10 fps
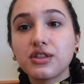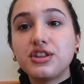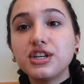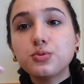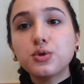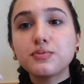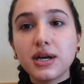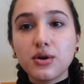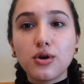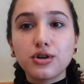This was
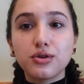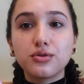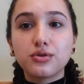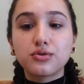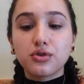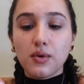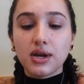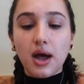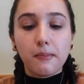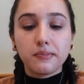my order growing
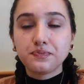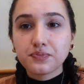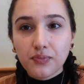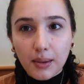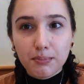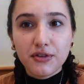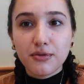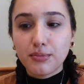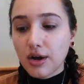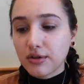up. Beef
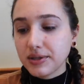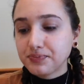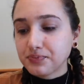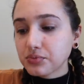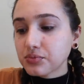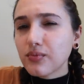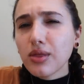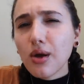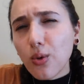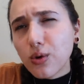and broccoli.
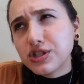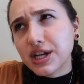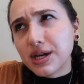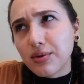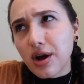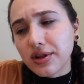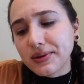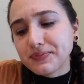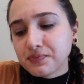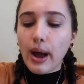Or chicken and broccoli.
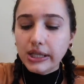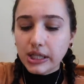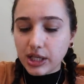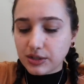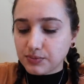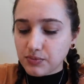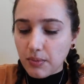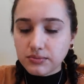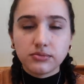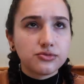And like
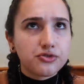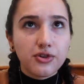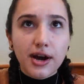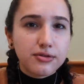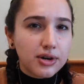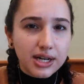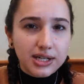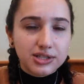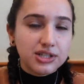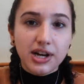fried
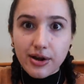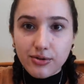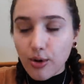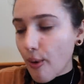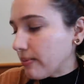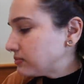rice and an egg roll.